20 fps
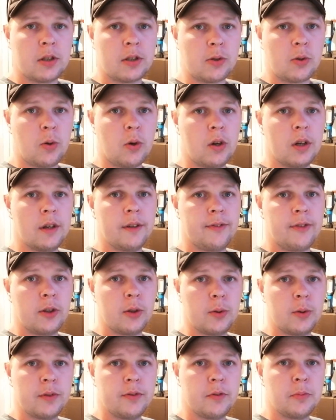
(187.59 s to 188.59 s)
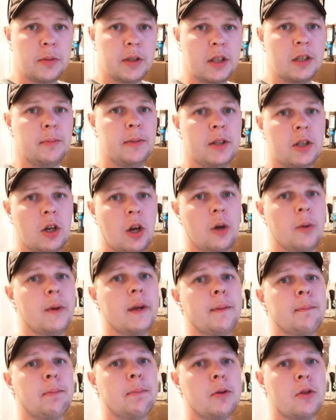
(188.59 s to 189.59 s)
because quite a few of them are going to be going.